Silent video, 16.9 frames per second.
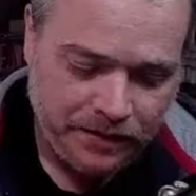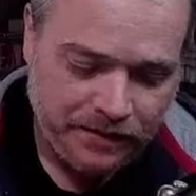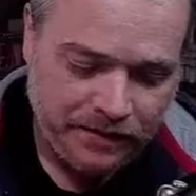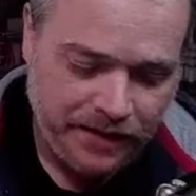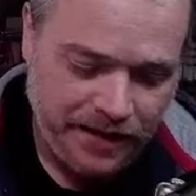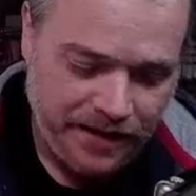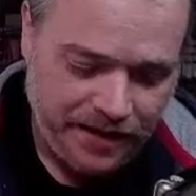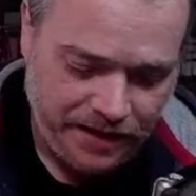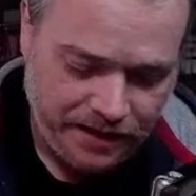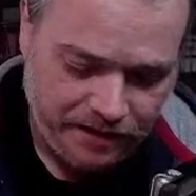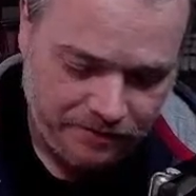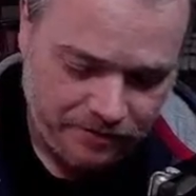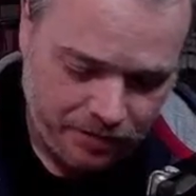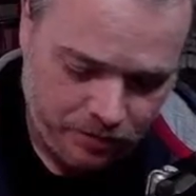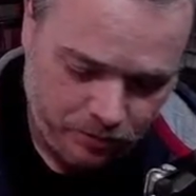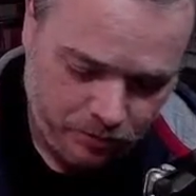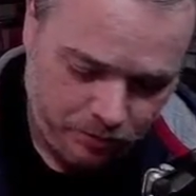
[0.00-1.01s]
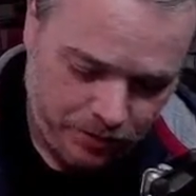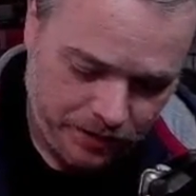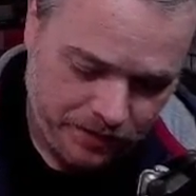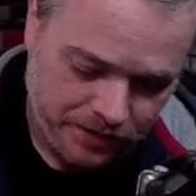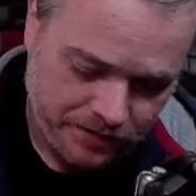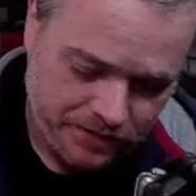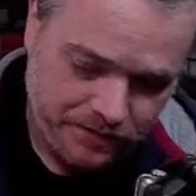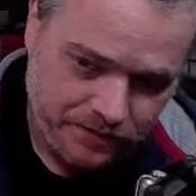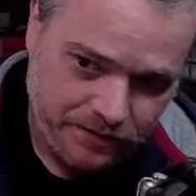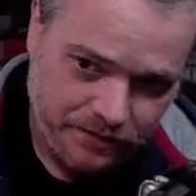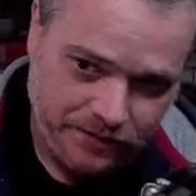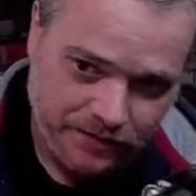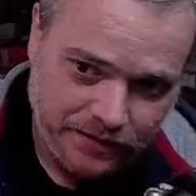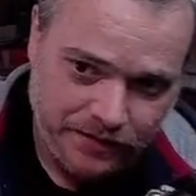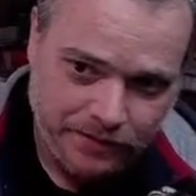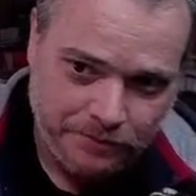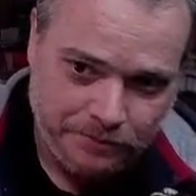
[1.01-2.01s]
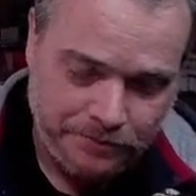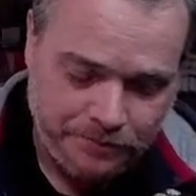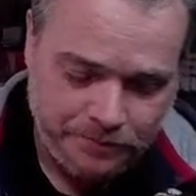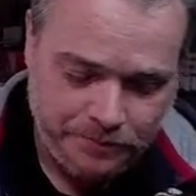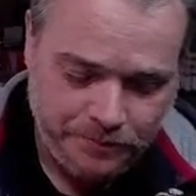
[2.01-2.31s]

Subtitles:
they have O-rings on them.